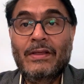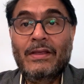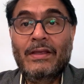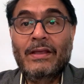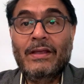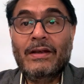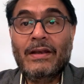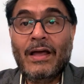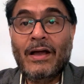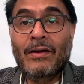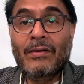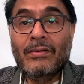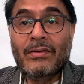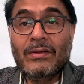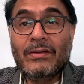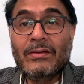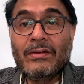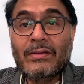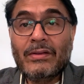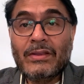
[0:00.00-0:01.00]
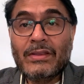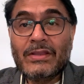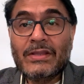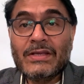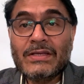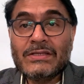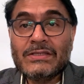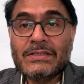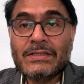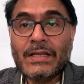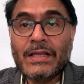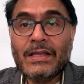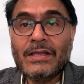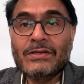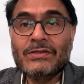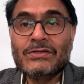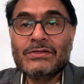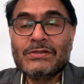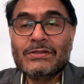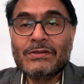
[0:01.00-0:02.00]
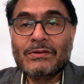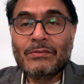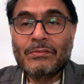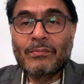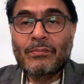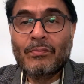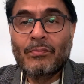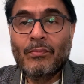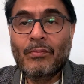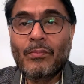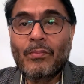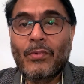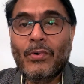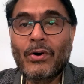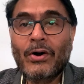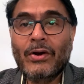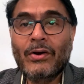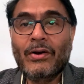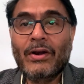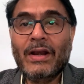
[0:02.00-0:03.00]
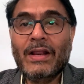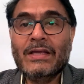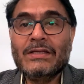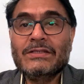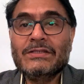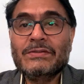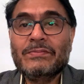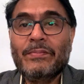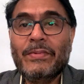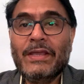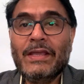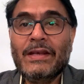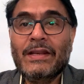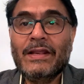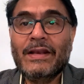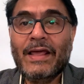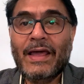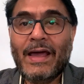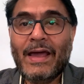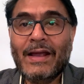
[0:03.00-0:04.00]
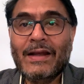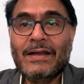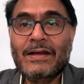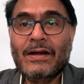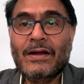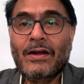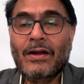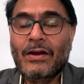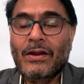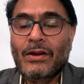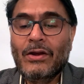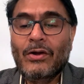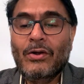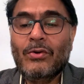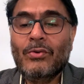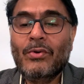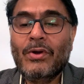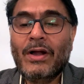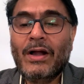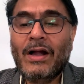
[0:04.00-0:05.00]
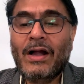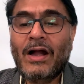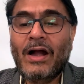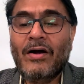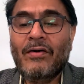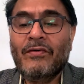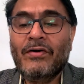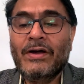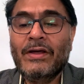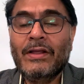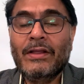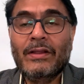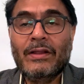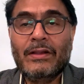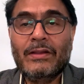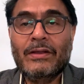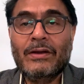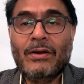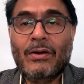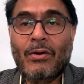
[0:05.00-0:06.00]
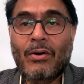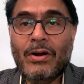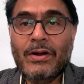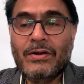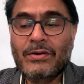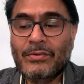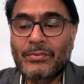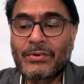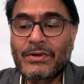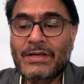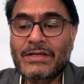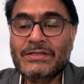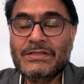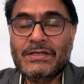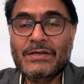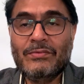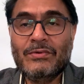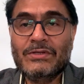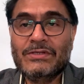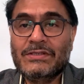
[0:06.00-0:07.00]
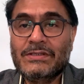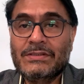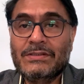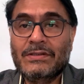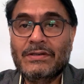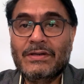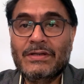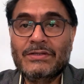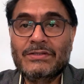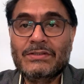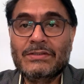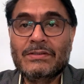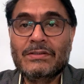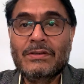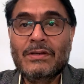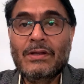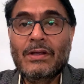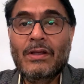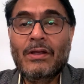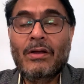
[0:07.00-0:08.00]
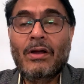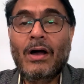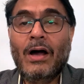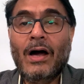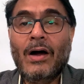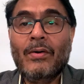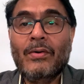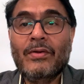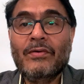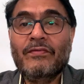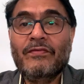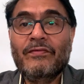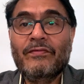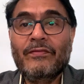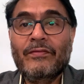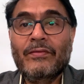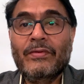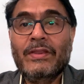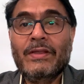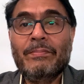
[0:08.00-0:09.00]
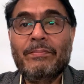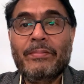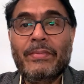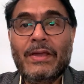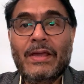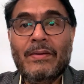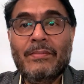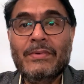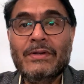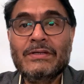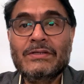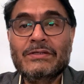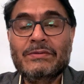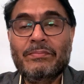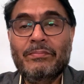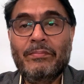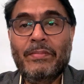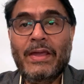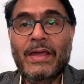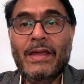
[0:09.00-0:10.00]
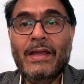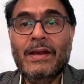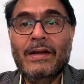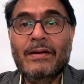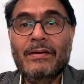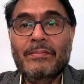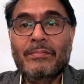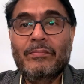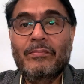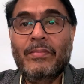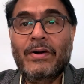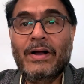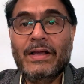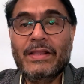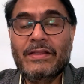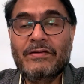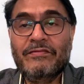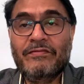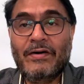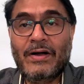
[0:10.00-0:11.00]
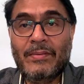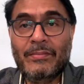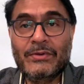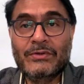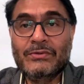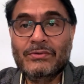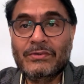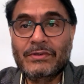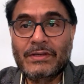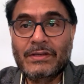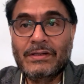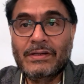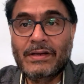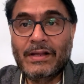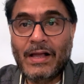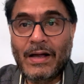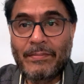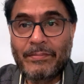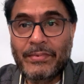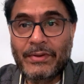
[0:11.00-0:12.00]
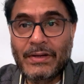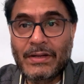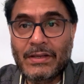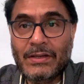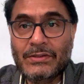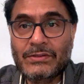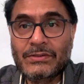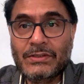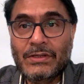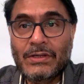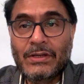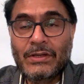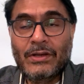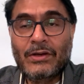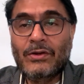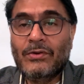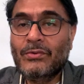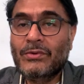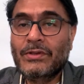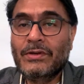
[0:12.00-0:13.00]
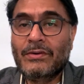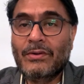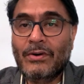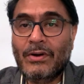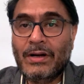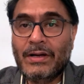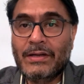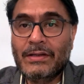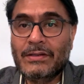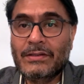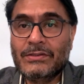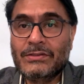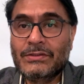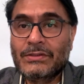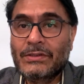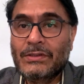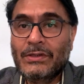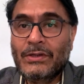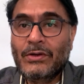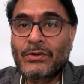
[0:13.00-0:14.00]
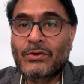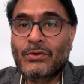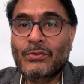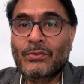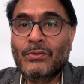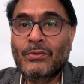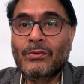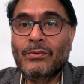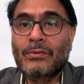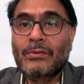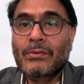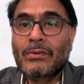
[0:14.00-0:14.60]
Now, this is more or less been enacted to cover the controversy which has arisen out of the payments made by the pharmaceutical companies to the doctors to